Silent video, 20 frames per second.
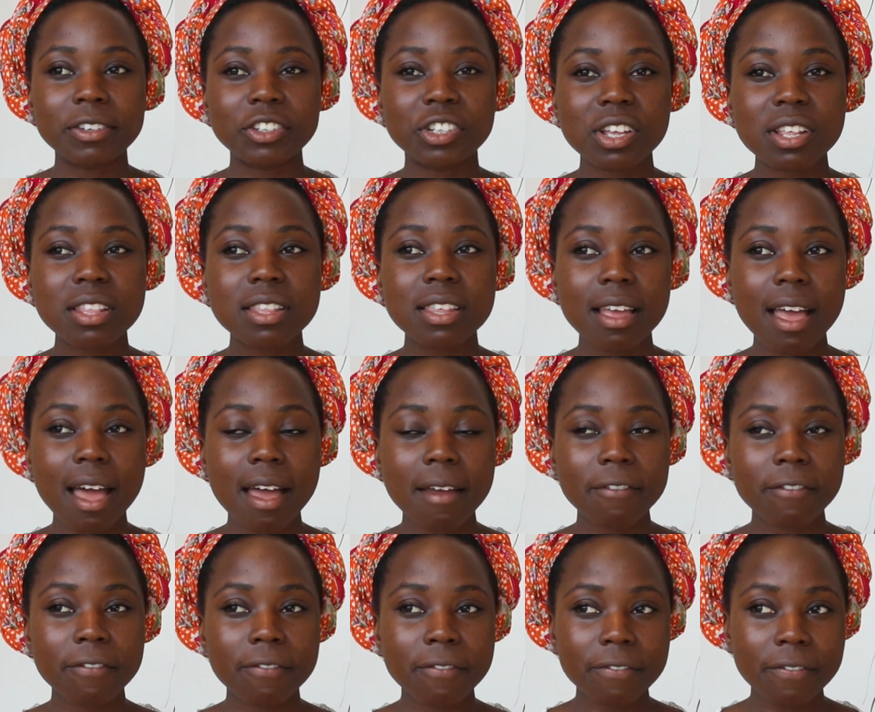just
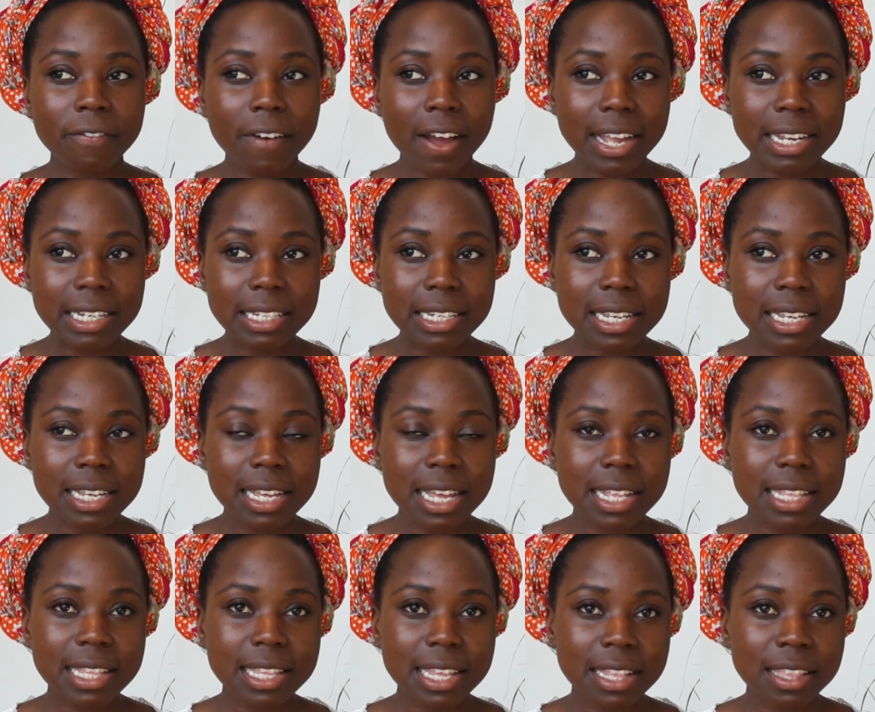
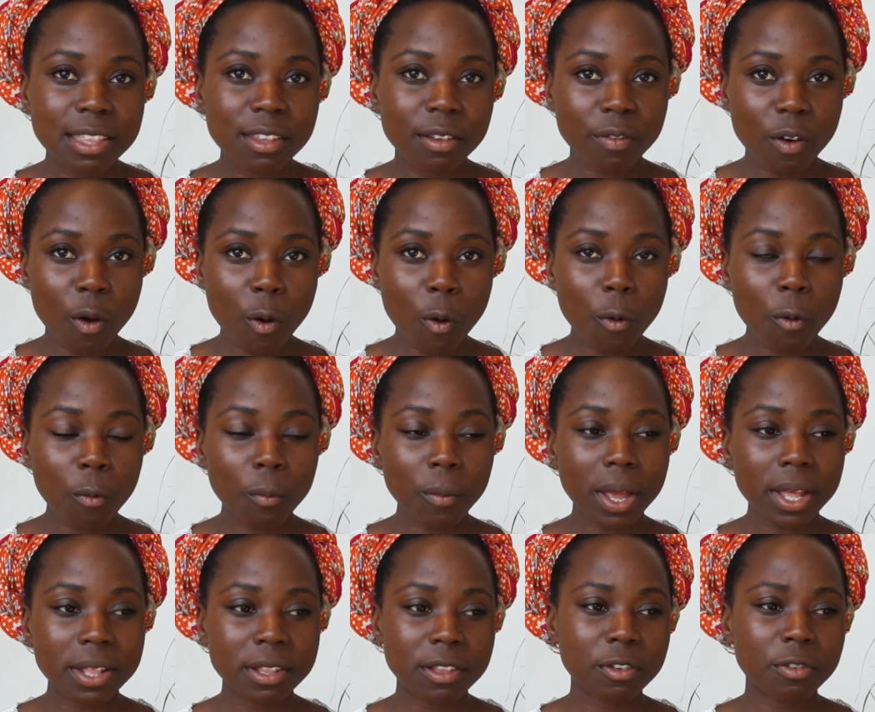finding a sense of
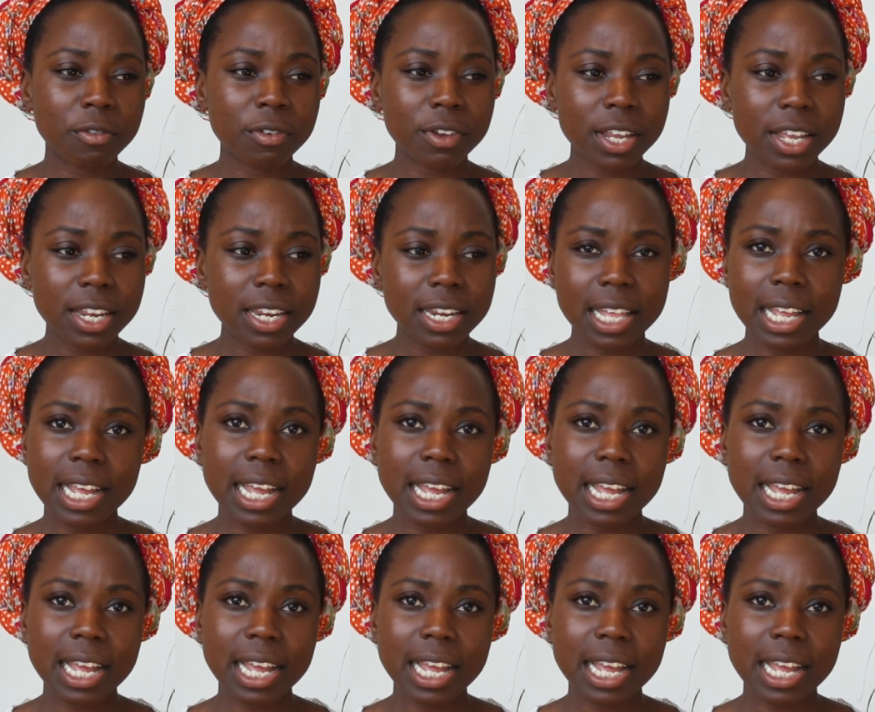home has created,